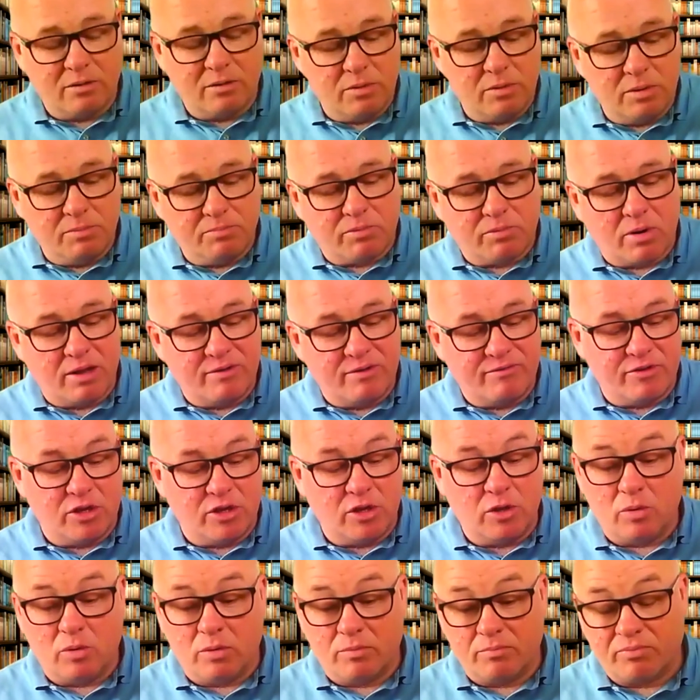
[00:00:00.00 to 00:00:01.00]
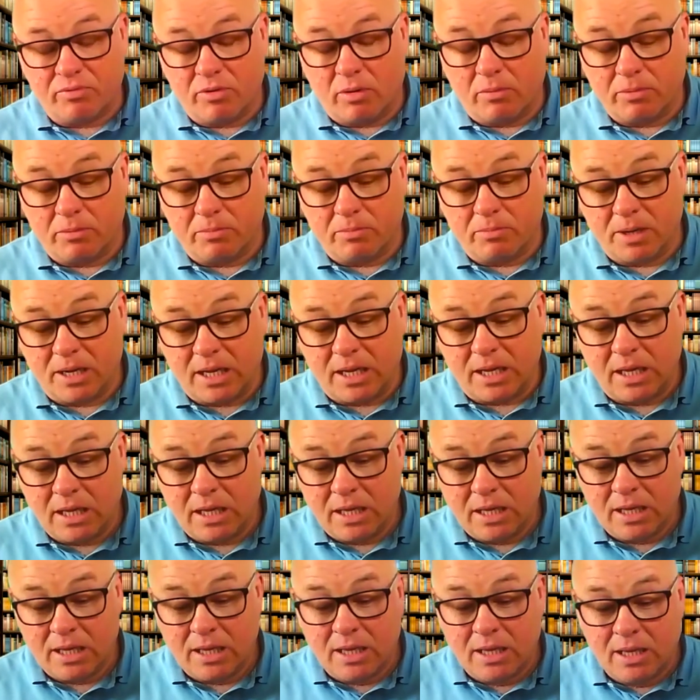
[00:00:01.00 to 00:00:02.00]
we pray for you and probably
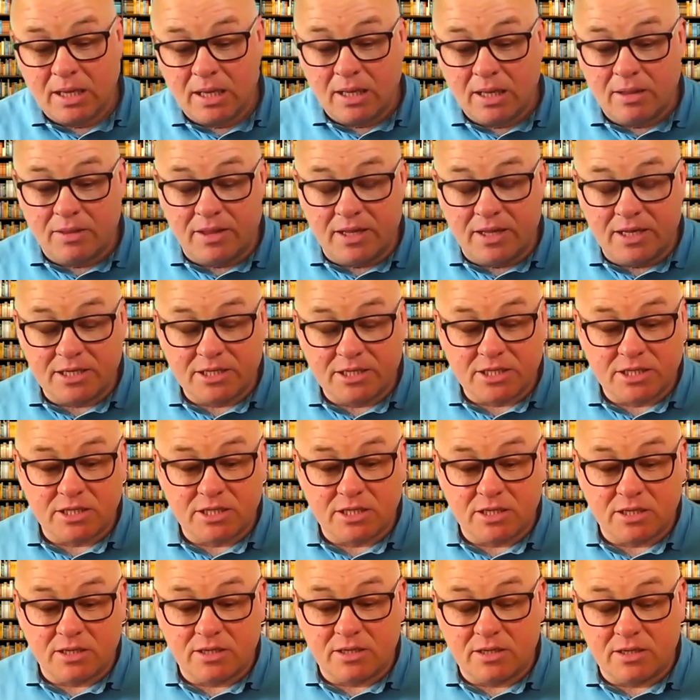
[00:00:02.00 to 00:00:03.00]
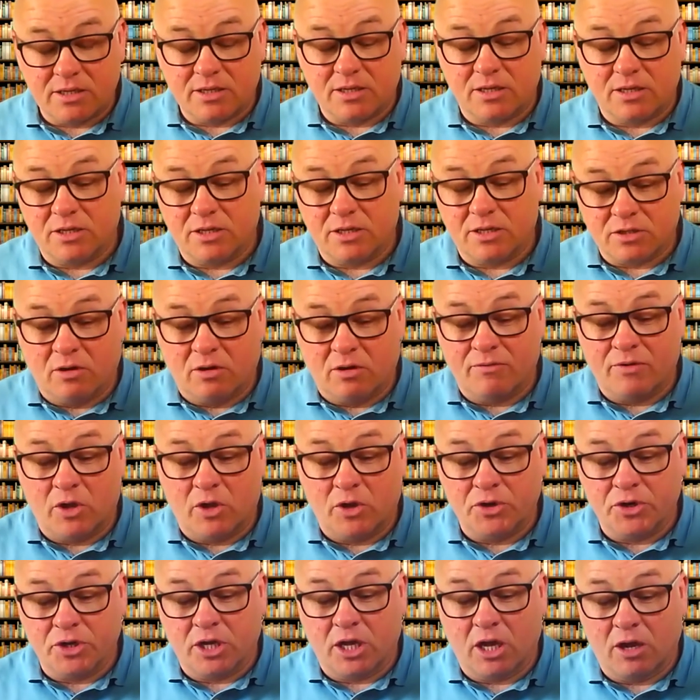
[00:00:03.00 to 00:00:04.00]
this sort of
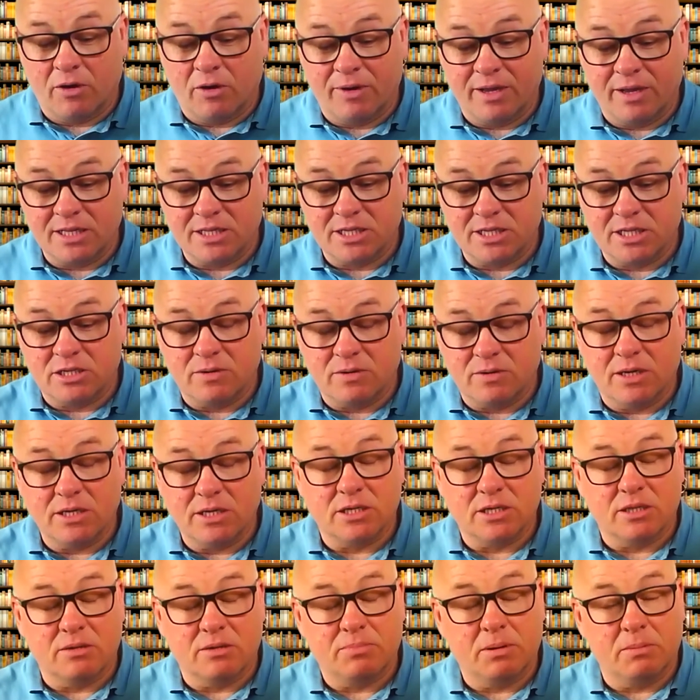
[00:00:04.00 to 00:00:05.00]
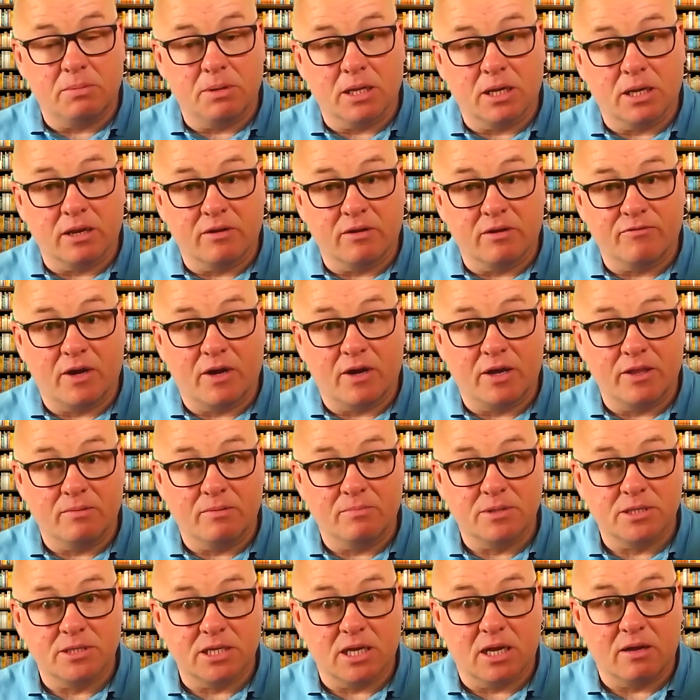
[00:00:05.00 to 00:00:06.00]
ongoing situation that people are going to find
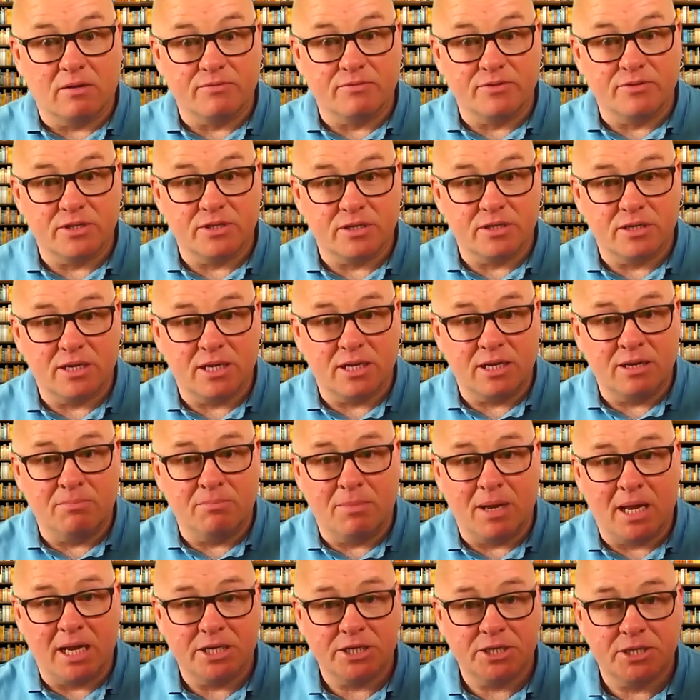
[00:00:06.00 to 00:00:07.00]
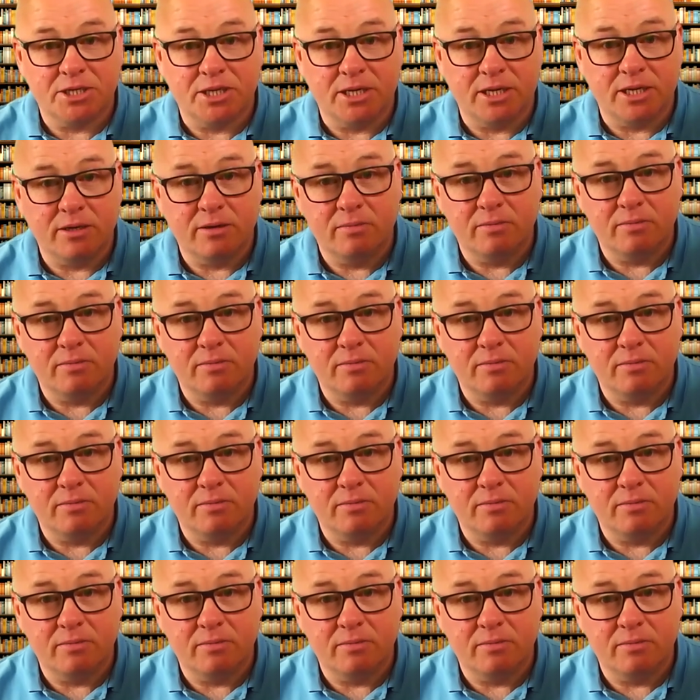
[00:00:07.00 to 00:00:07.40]
themselves enmeshed in?